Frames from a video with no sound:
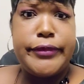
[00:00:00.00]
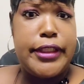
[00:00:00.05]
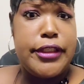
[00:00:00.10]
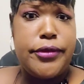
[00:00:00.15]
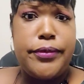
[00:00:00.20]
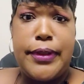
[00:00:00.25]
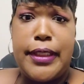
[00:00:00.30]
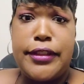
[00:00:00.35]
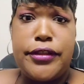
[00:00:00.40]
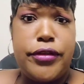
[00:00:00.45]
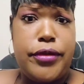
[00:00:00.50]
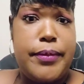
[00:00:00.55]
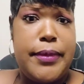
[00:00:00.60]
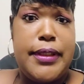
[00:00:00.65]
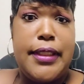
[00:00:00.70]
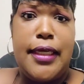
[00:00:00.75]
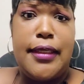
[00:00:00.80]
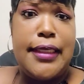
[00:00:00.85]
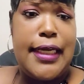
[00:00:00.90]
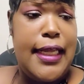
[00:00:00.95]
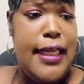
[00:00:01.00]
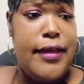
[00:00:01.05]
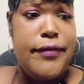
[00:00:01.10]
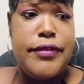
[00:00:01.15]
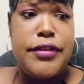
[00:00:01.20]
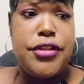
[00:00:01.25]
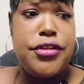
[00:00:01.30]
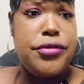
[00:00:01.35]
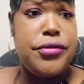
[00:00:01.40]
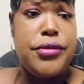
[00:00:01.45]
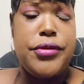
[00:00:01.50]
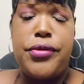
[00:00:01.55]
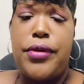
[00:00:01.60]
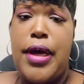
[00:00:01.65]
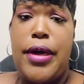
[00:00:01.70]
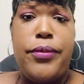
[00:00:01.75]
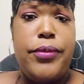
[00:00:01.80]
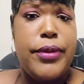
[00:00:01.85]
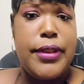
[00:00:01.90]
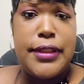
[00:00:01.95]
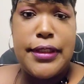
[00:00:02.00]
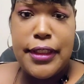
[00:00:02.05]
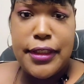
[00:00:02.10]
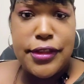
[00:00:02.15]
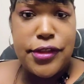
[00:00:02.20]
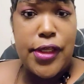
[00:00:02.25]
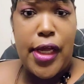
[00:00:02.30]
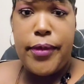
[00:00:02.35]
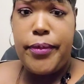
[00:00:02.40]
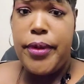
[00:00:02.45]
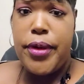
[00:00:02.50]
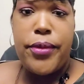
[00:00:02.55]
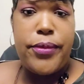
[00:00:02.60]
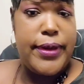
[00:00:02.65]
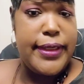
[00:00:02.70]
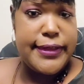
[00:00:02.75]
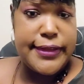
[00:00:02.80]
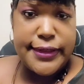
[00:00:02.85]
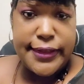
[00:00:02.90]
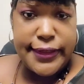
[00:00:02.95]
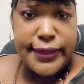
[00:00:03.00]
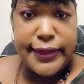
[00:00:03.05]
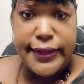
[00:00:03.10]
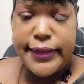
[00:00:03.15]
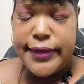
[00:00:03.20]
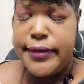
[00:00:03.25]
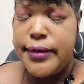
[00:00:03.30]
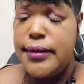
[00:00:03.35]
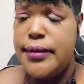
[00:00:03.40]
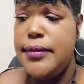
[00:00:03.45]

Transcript: That's what I told my doctor. I have insurance, so I want it done, so I requested it.